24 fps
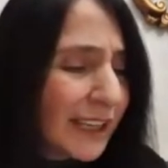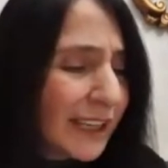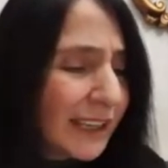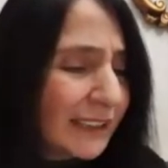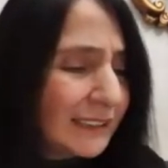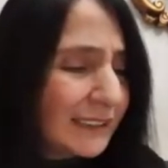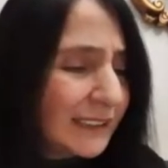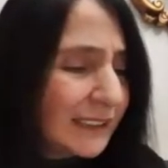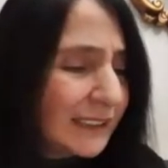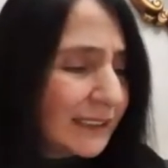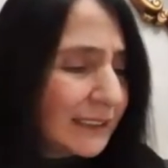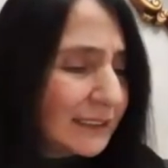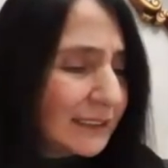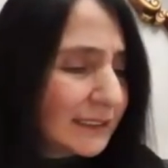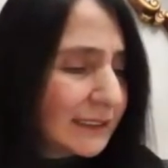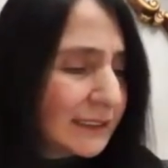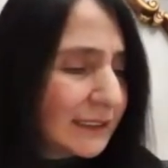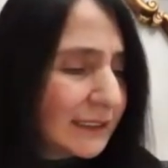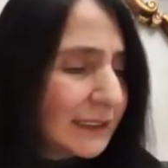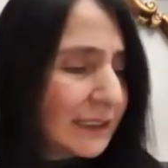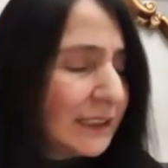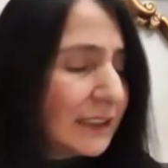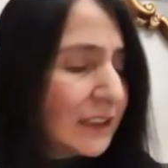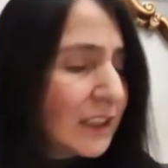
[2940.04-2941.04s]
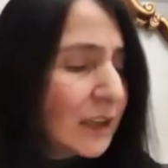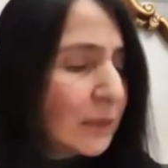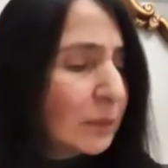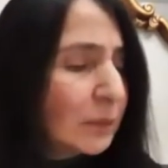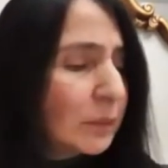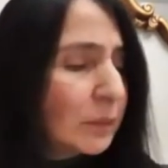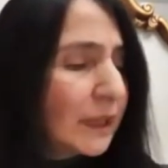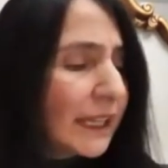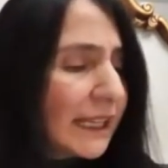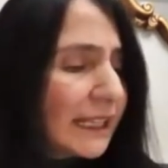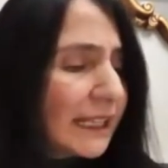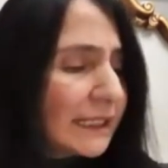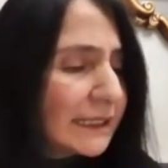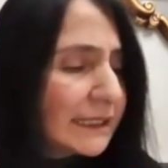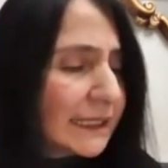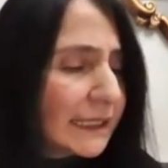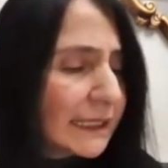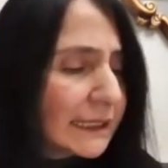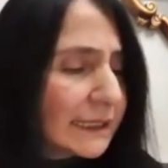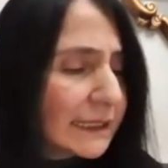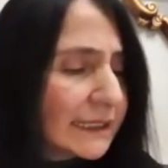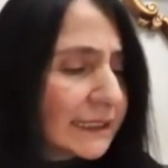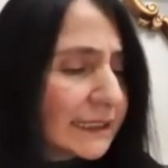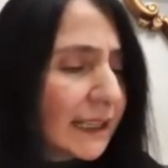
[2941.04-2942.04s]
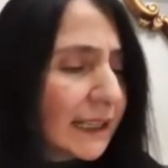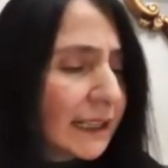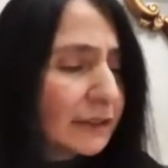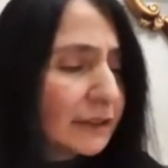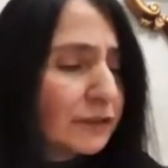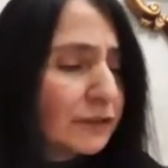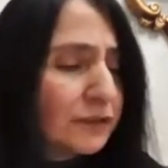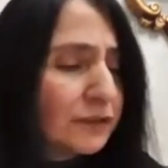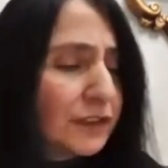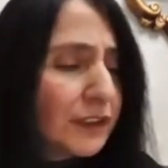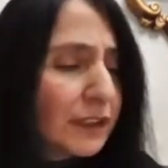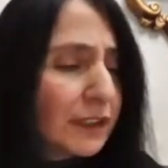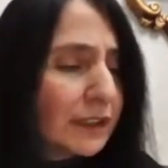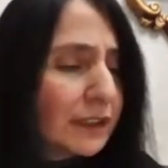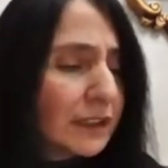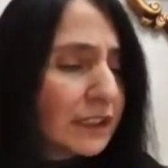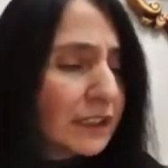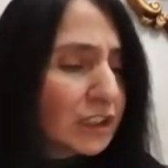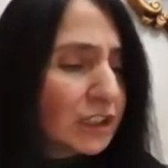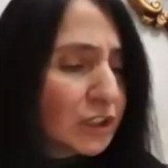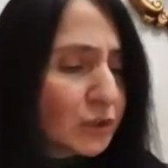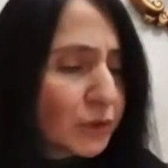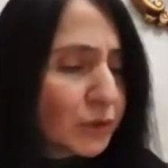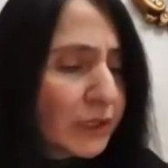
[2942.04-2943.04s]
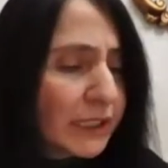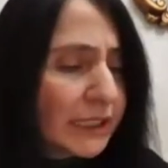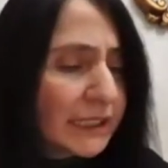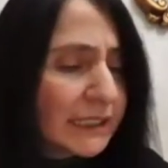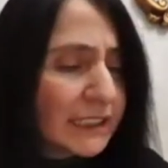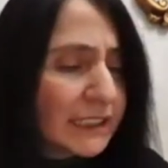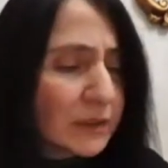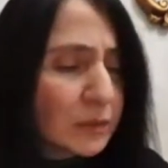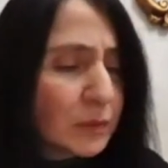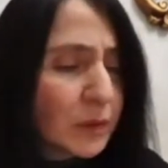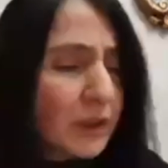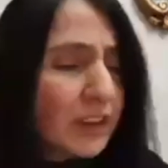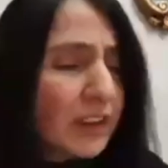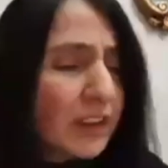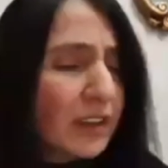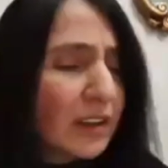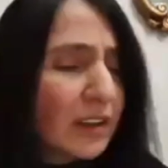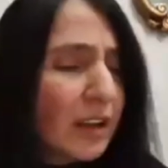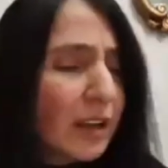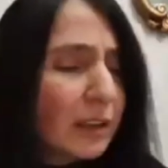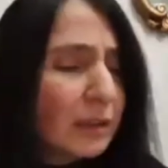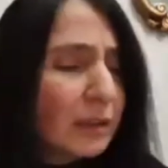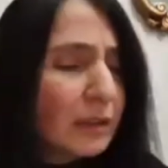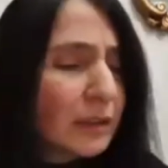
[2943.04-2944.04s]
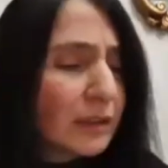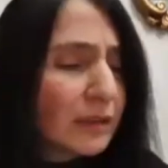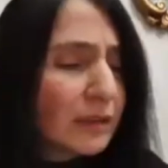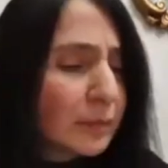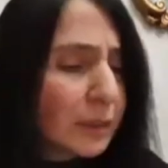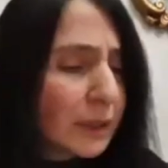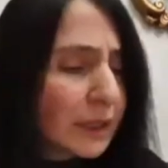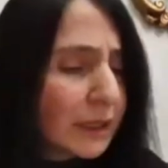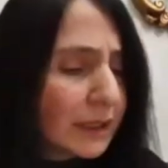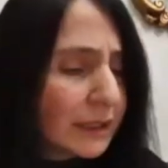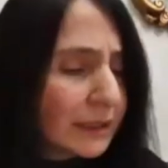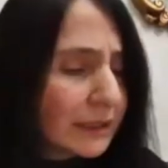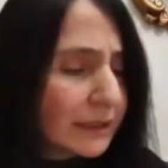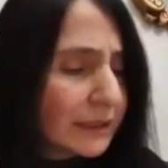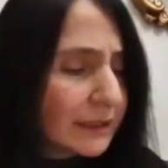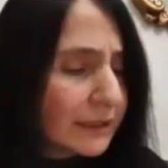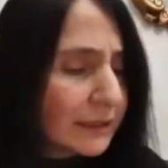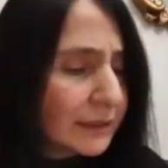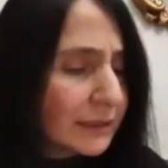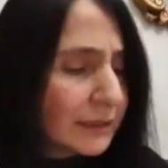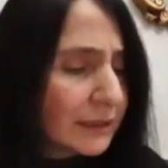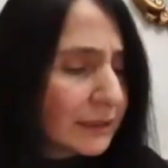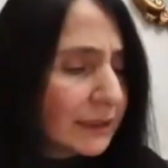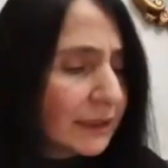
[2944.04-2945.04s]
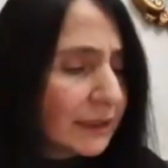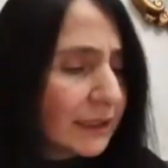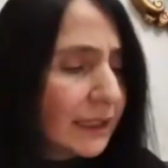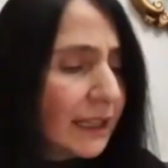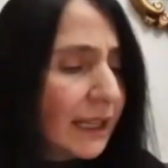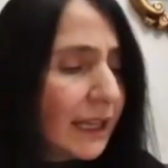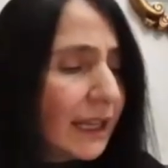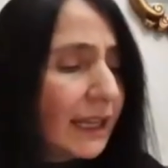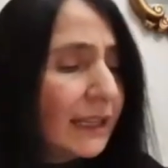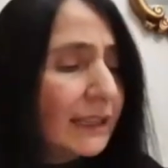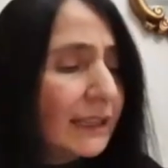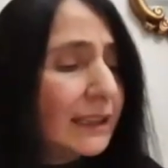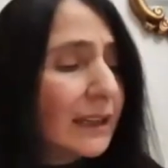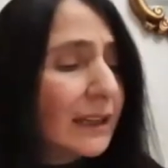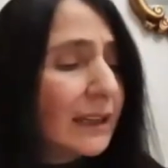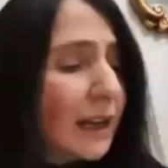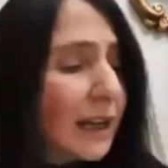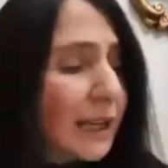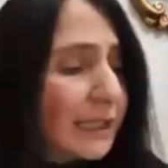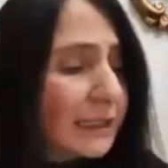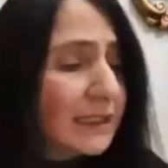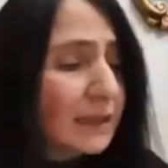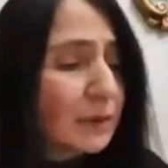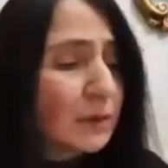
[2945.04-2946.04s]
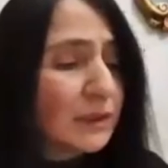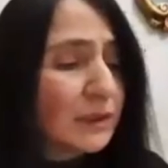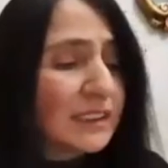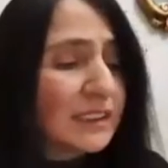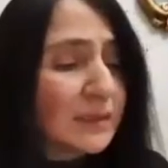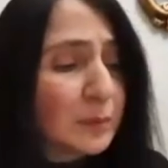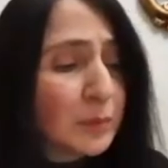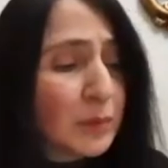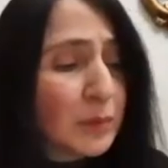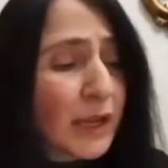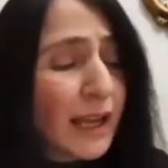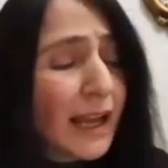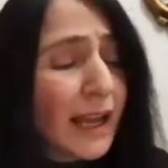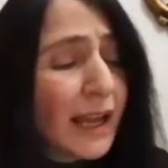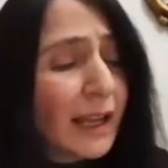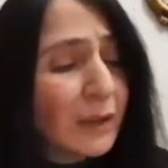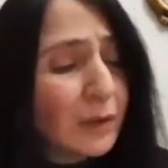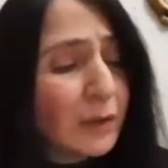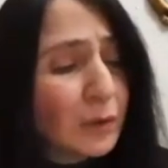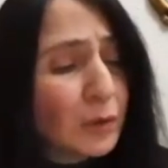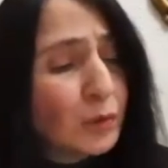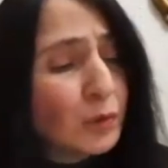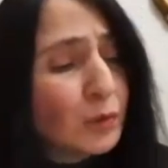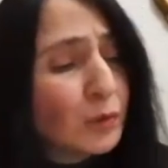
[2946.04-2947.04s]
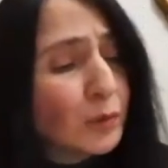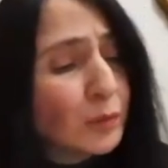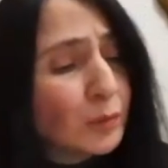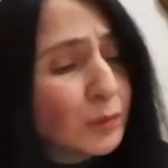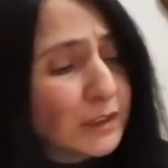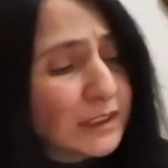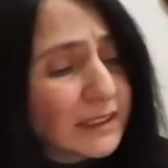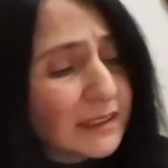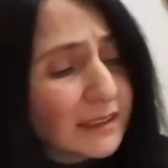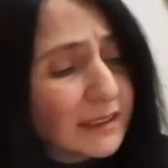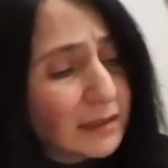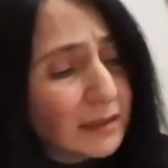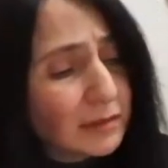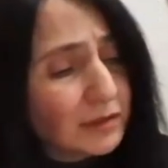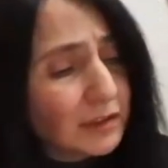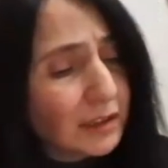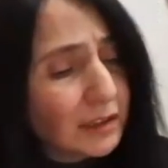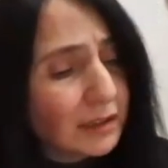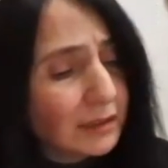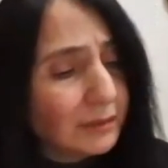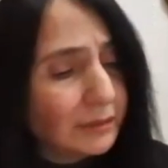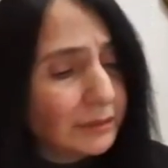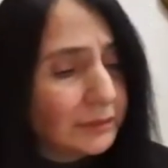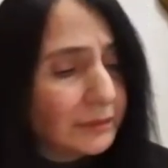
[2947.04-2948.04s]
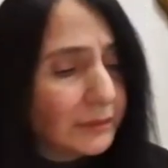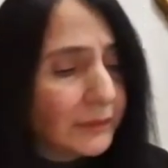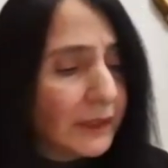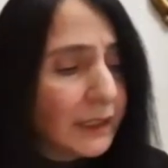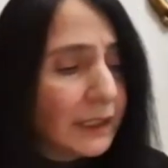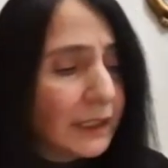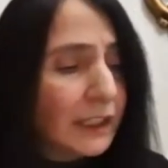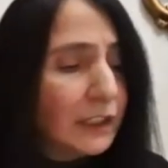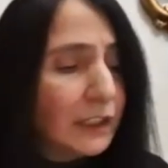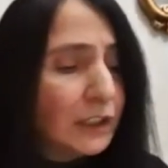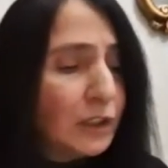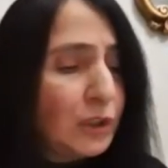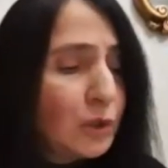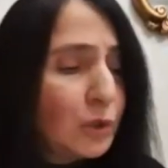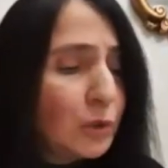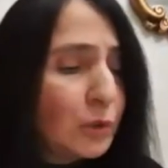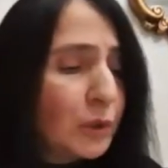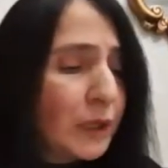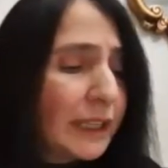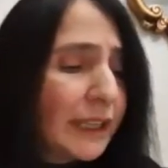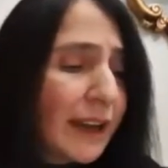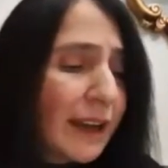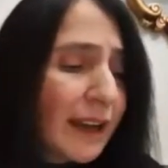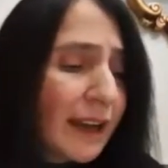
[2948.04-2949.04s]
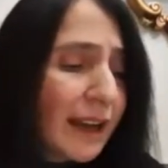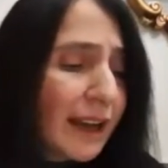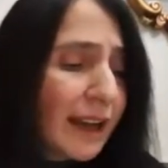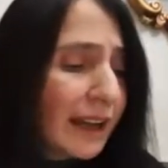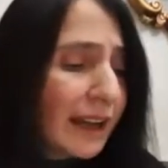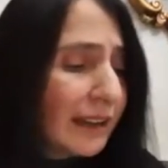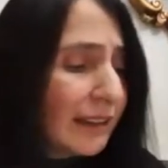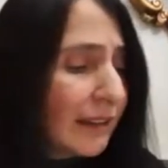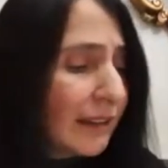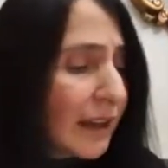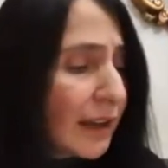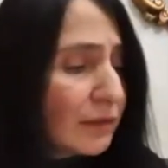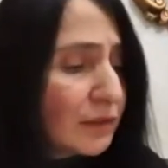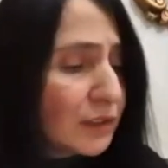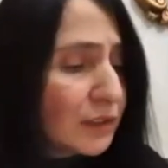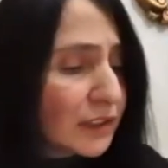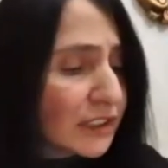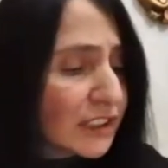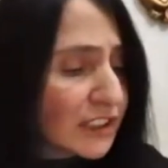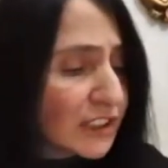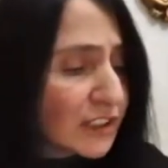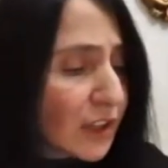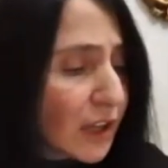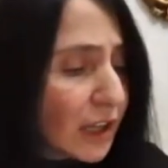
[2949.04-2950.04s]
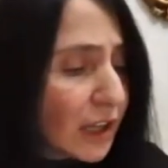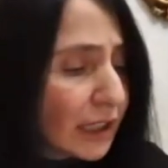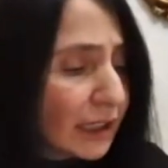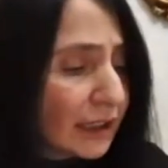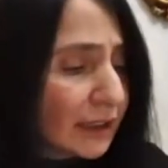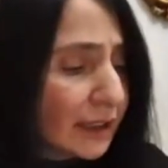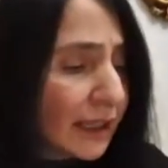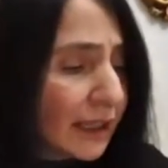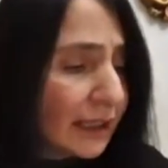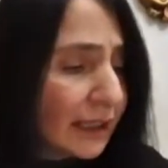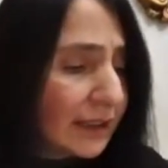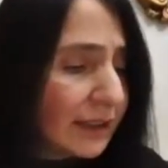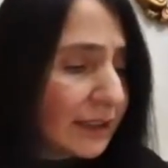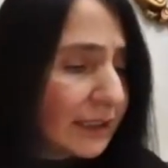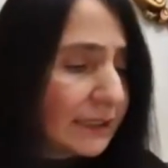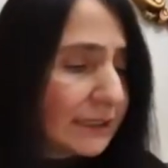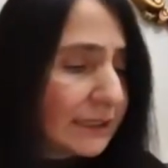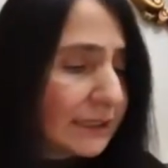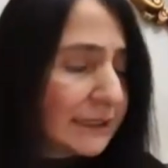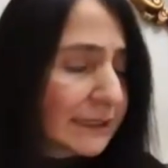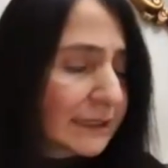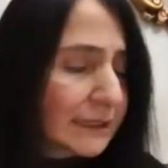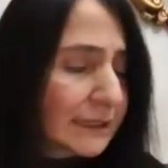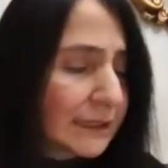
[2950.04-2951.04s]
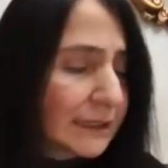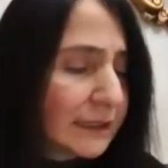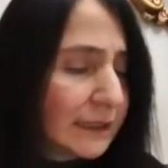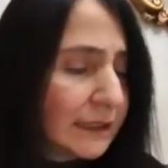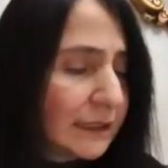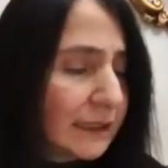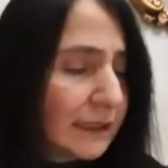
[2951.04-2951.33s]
Nadia. The blazing sun filled the streets with the color of blood. And Gaza was brand new, Mustafa. You and I never saw it like this.